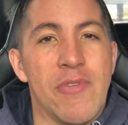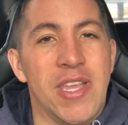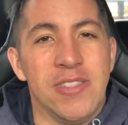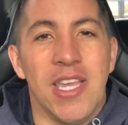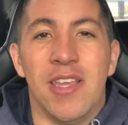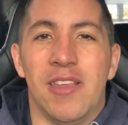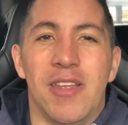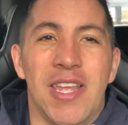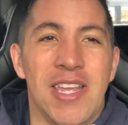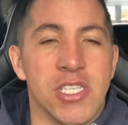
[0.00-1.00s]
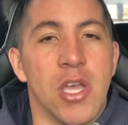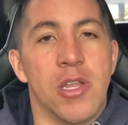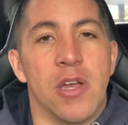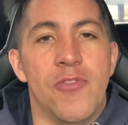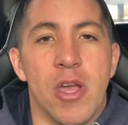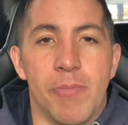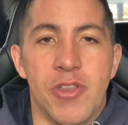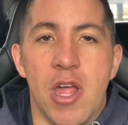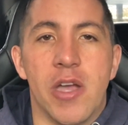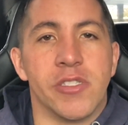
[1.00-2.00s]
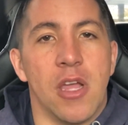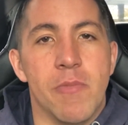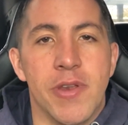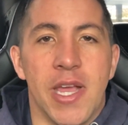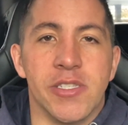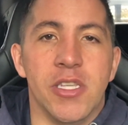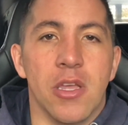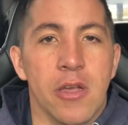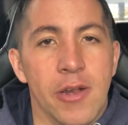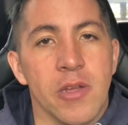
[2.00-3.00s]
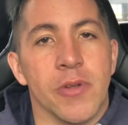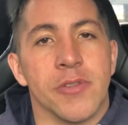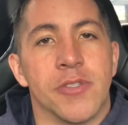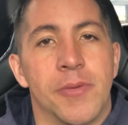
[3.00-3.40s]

it is heard of, but not as common as the earlier ones.